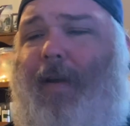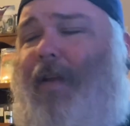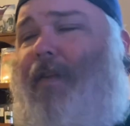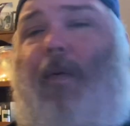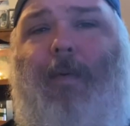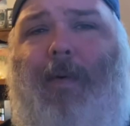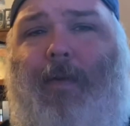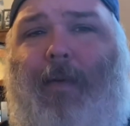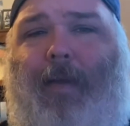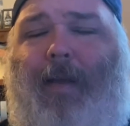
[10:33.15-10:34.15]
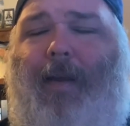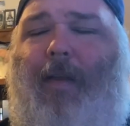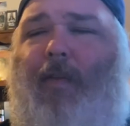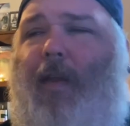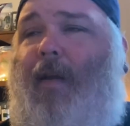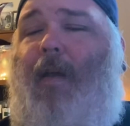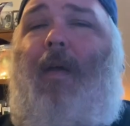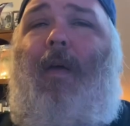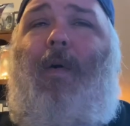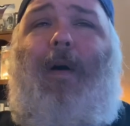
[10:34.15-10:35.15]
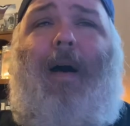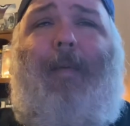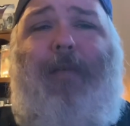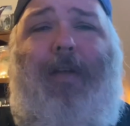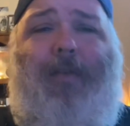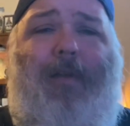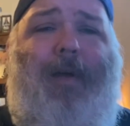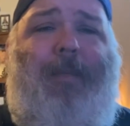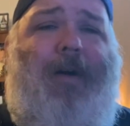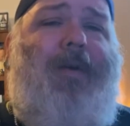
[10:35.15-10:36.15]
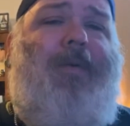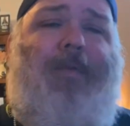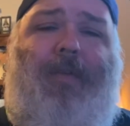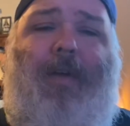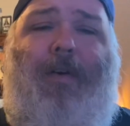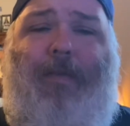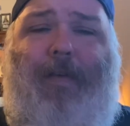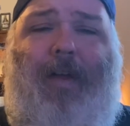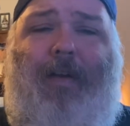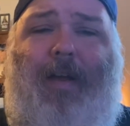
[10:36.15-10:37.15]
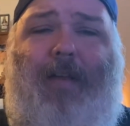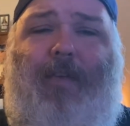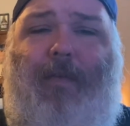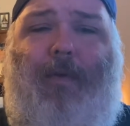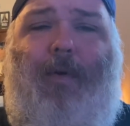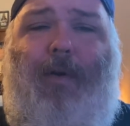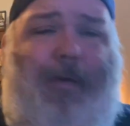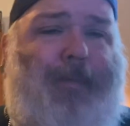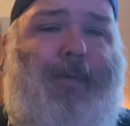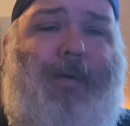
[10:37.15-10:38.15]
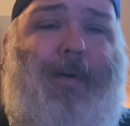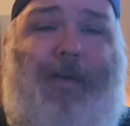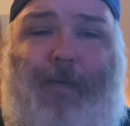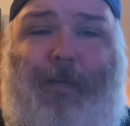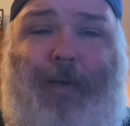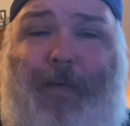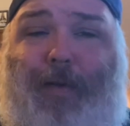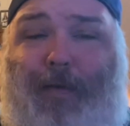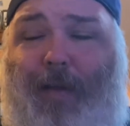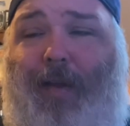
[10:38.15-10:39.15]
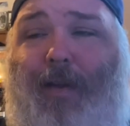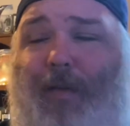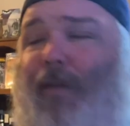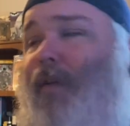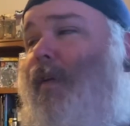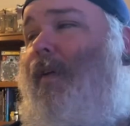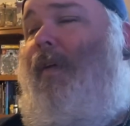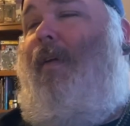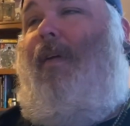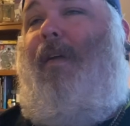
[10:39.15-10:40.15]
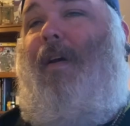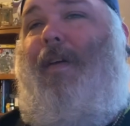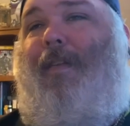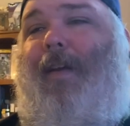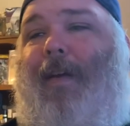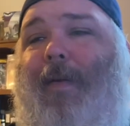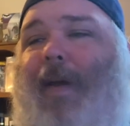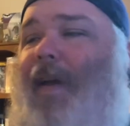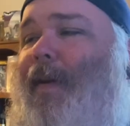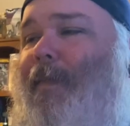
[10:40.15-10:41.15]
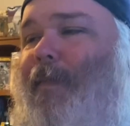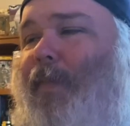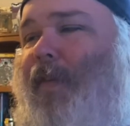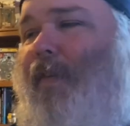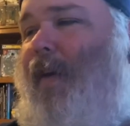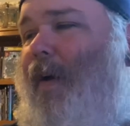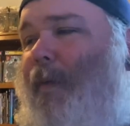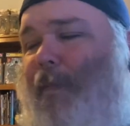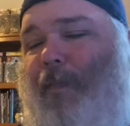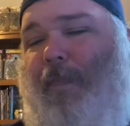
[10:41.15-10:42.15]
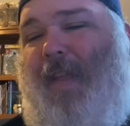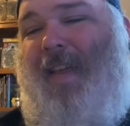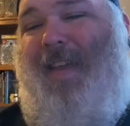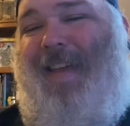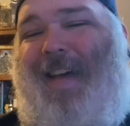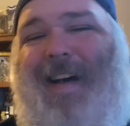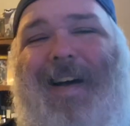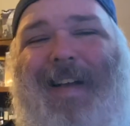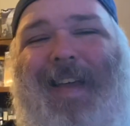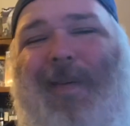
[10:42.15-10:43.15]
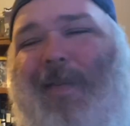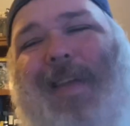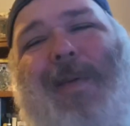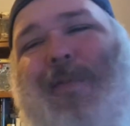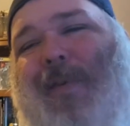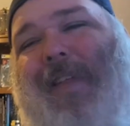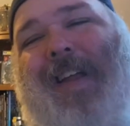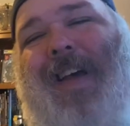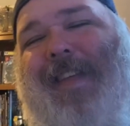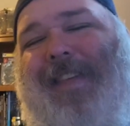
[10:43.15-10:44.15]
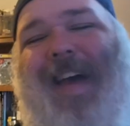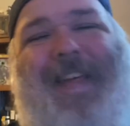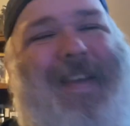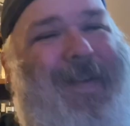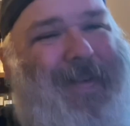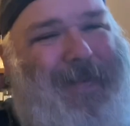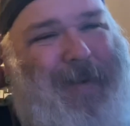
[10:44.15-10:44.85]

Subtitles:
And I said, well, what's really good? And he said, well, obviously I'm not gonna sell Fantastic Four #1 for 50 cents. And I was like, okay. So he was a really nice guy though.